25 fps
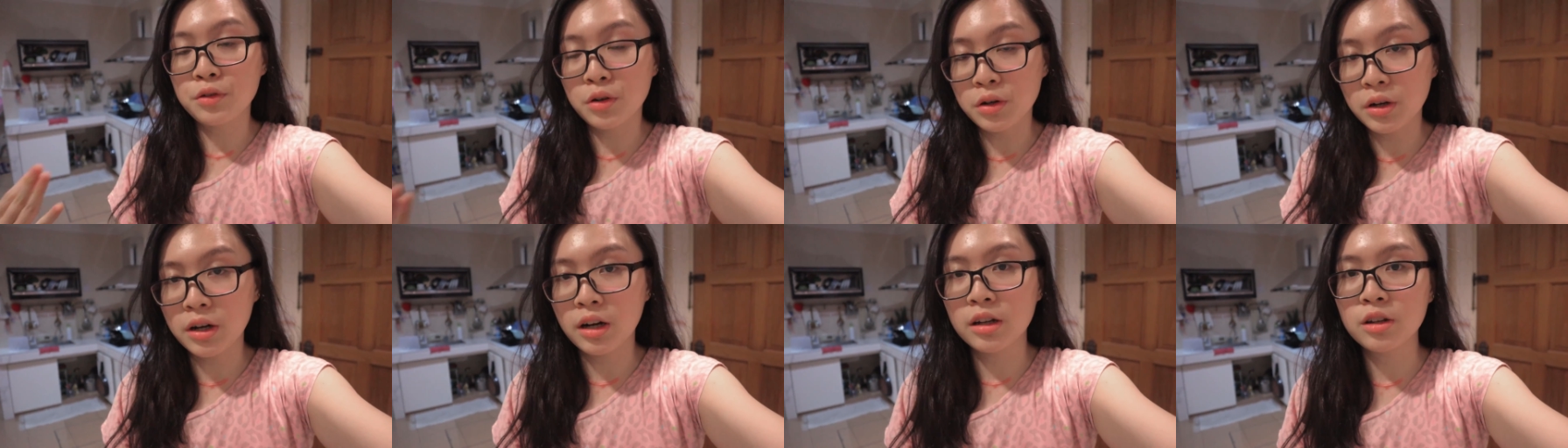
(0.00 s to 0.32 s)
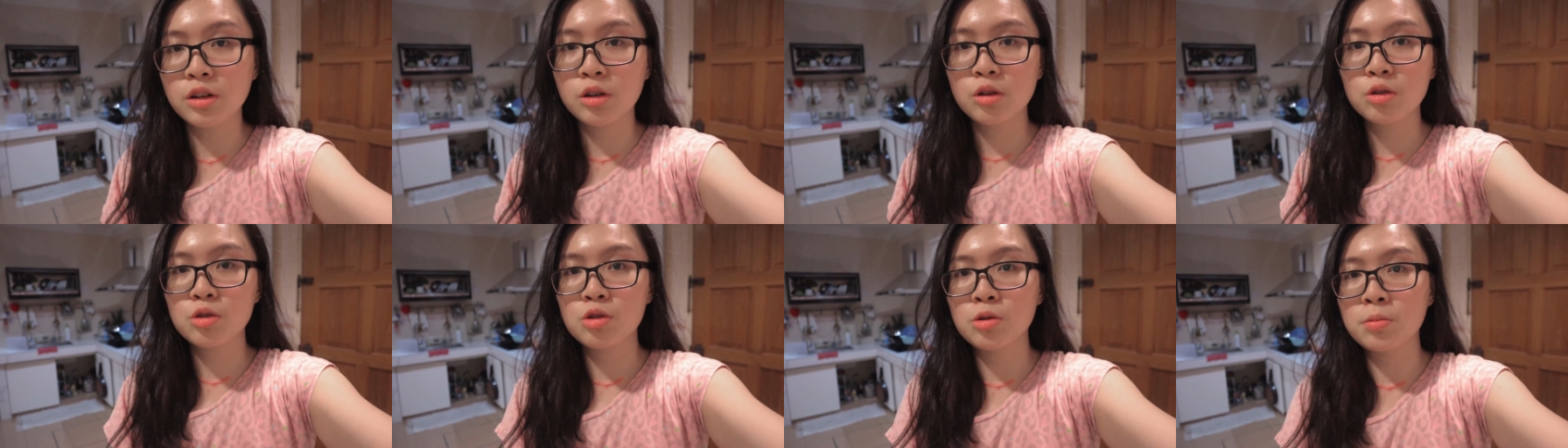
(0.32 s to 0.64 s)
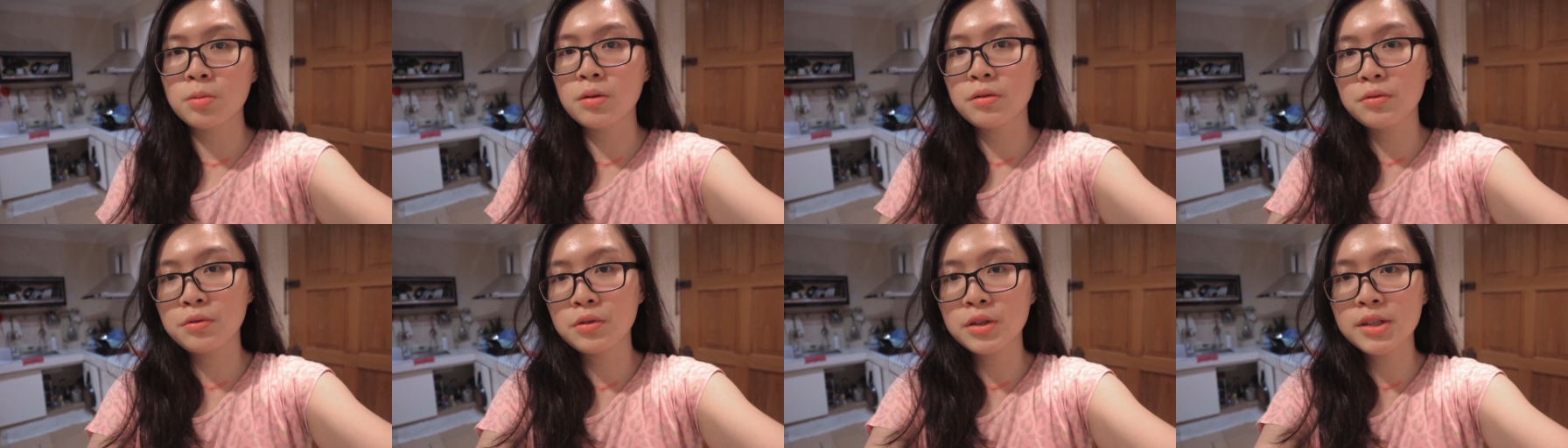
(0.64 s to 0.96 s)
Organicule
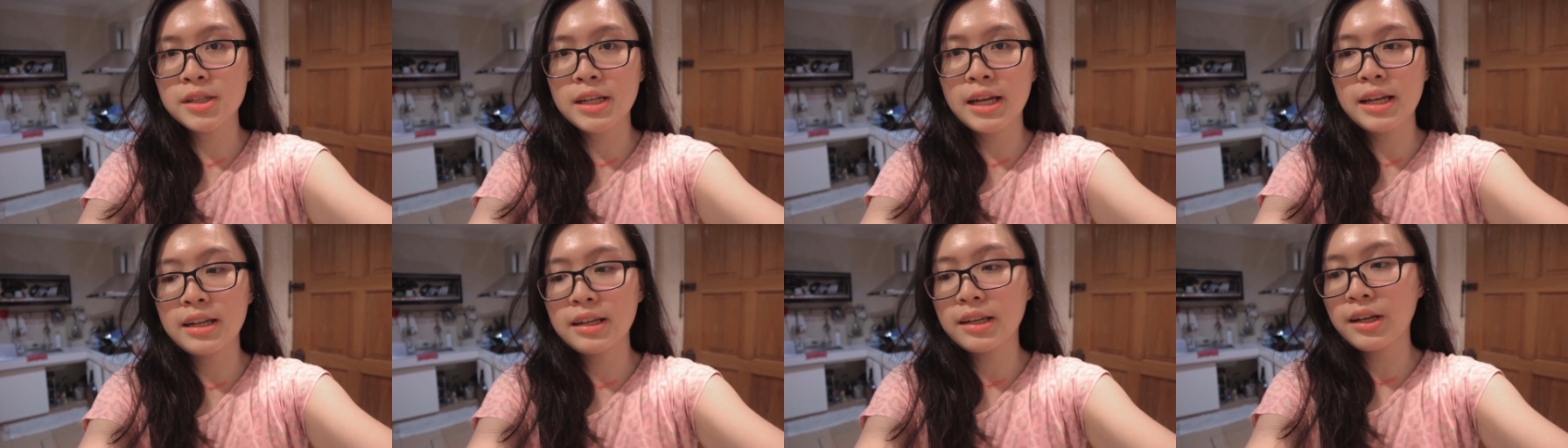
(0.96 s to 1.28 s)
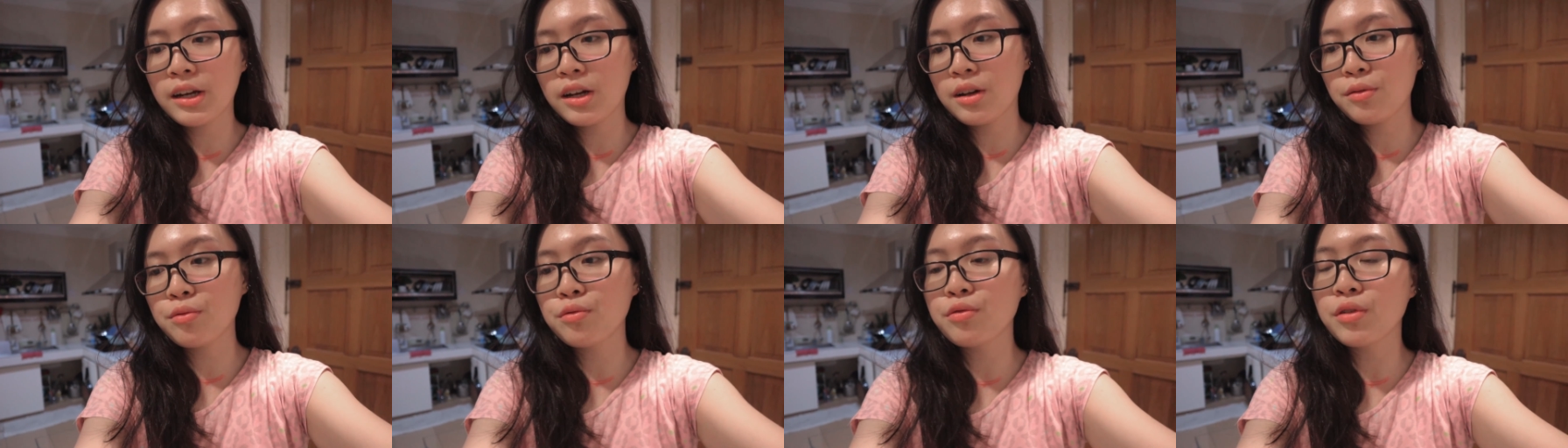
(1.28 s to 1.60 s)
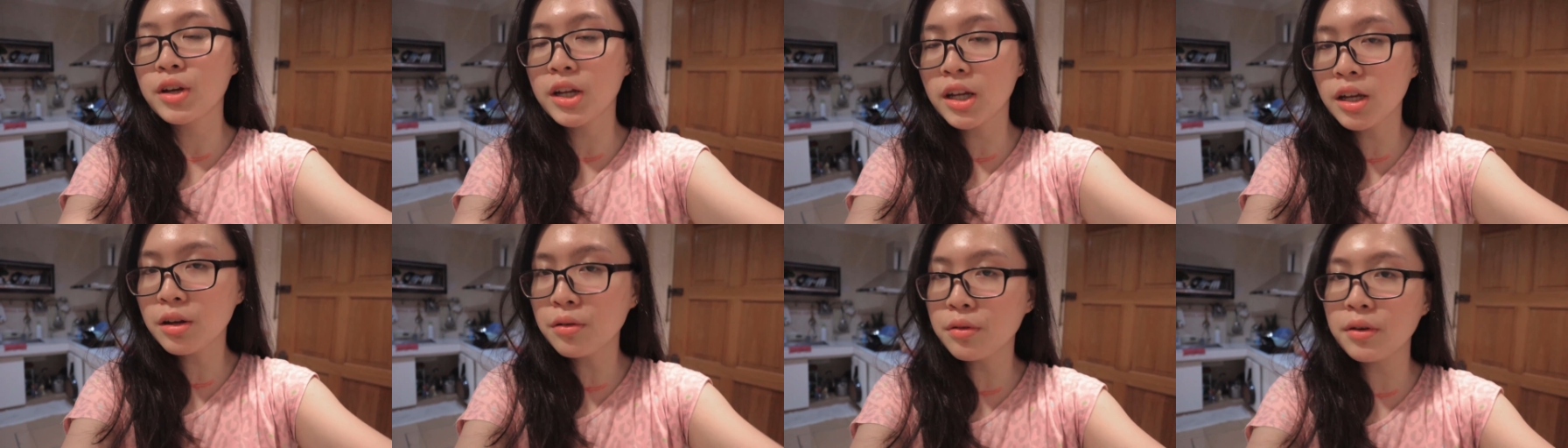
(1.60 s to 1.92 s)
Superfoods and they are
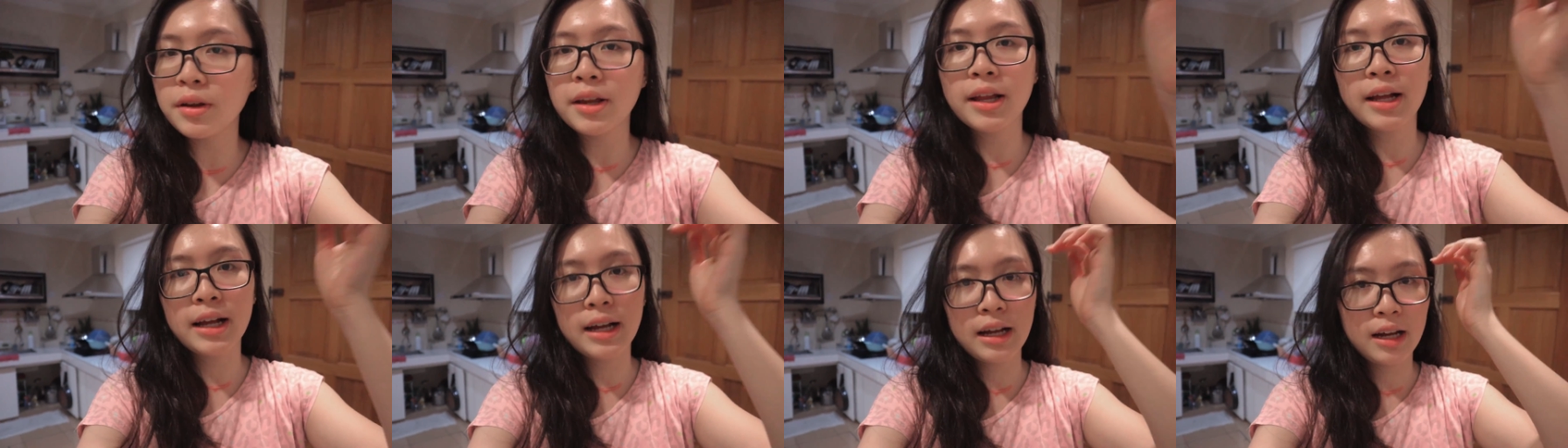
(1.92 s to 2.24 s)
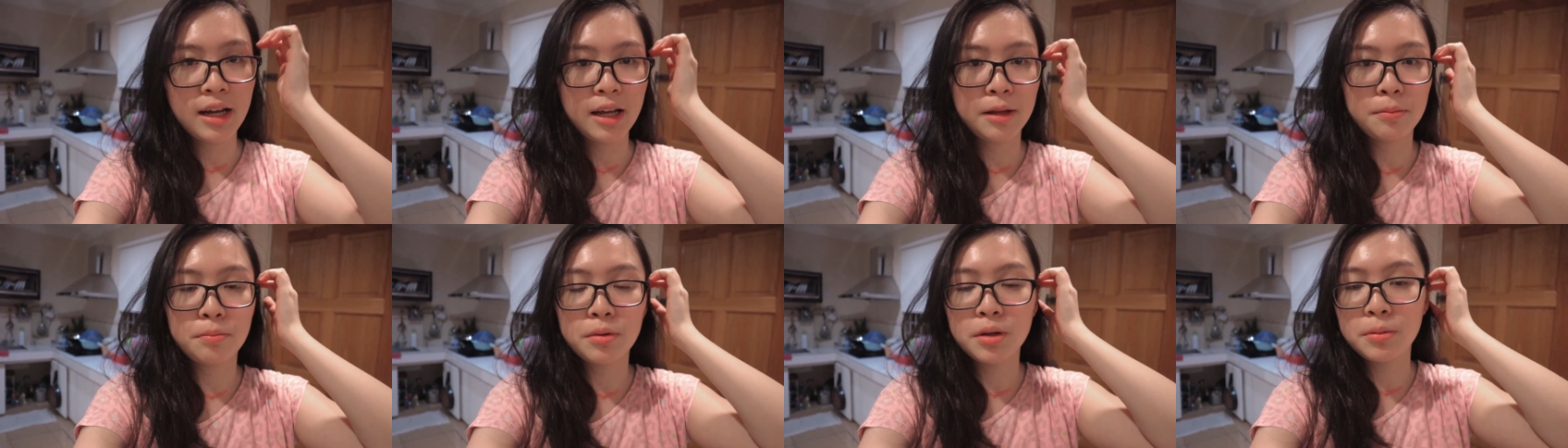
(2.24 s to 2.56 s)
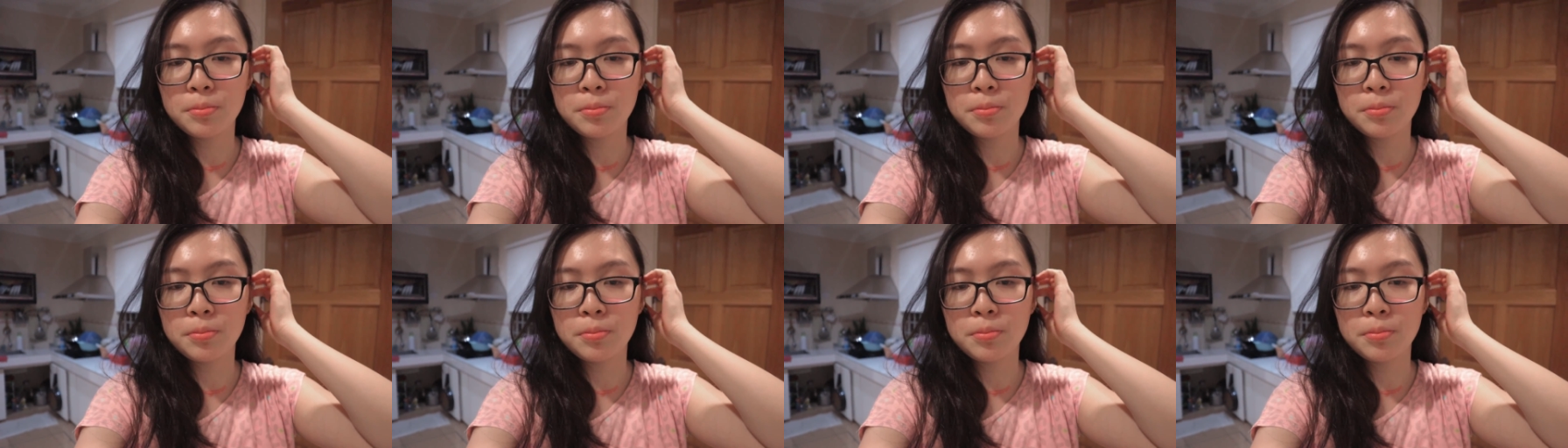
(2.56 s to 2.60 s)
really really kind